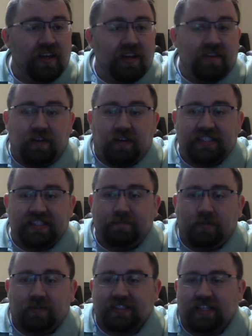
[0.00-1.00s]
Very
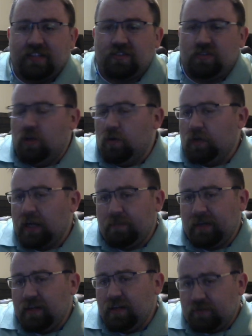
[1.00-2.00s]
simple and such. No
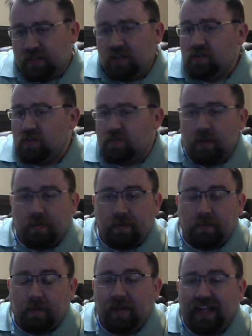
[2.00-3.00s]
complicated procedures, blah,
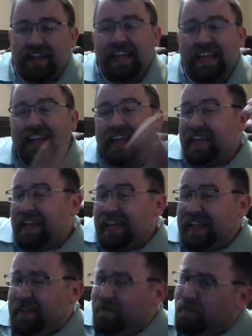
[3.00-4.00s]
blah, blah, blah.
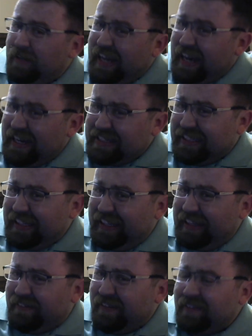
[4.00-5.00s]
But
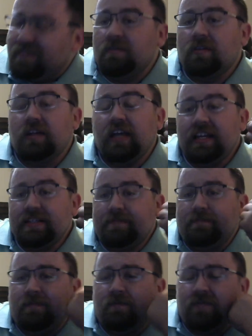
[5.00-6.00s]
actually, and it's
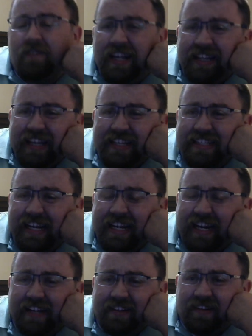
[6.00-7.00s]
a lesson I
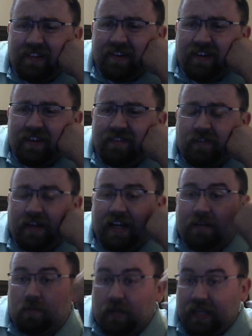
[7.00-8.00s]
kind of learned
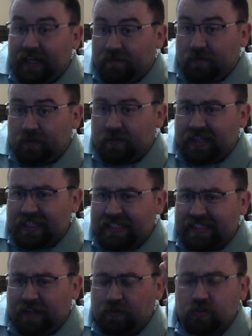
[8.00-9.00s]
throughout playing through
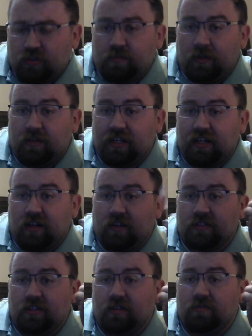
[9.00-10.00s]
this Eldritch Moon and
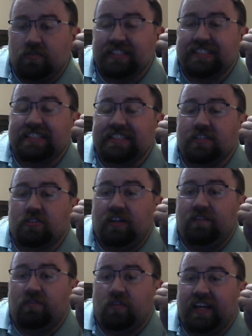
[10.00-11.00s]
also just
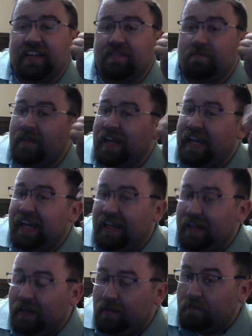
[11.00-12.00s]
essentially throughout
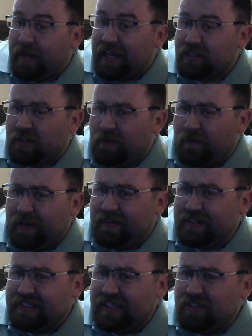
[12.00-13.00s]
my Magic career
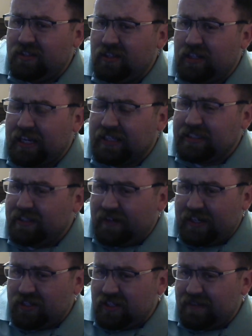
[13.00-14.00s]
and such, content
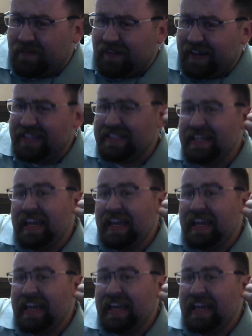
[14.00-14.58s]
creation and ways.